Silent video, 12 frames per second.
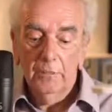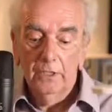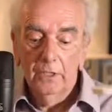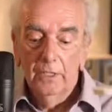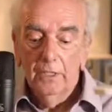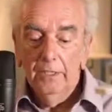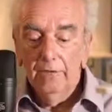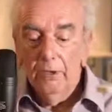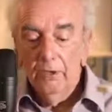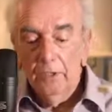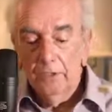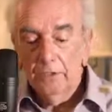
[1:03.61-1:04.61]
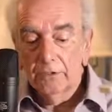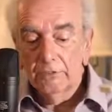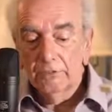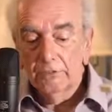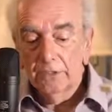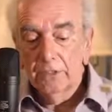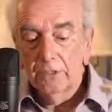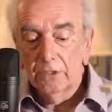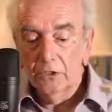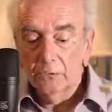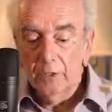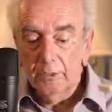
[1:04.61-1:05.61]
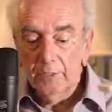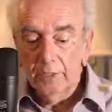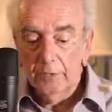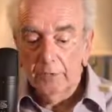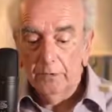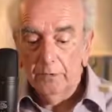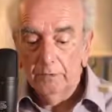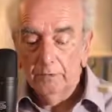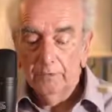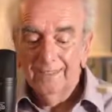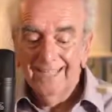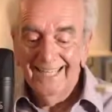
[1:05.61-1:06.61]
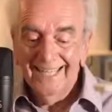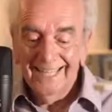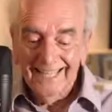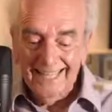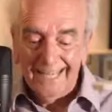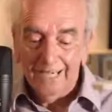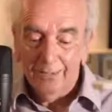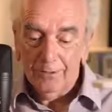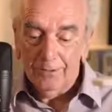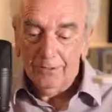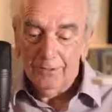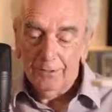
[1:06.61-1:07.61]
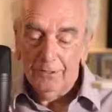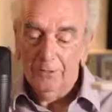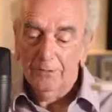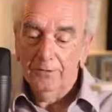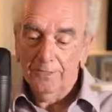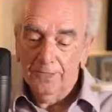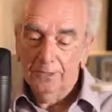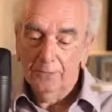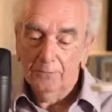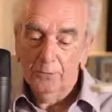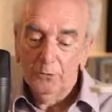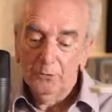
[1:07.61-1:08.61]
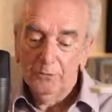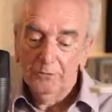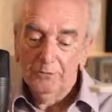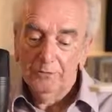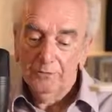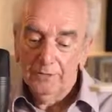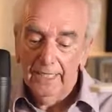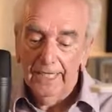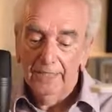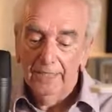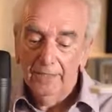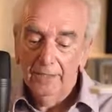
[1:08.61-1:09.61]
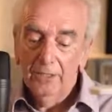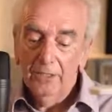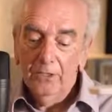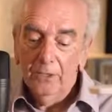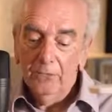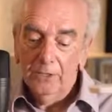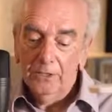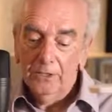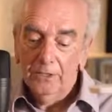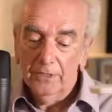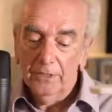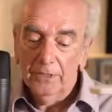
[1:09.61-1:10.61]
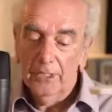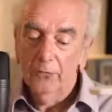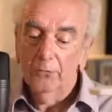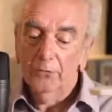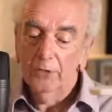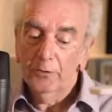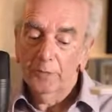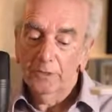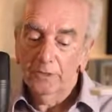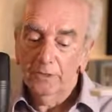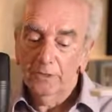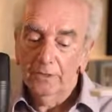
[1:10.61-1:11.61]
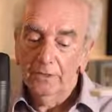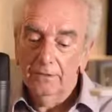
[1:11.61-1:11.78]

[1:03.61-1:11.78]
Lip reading: I mean, there are lots of reasons why people think that this moon landing was a hoax, but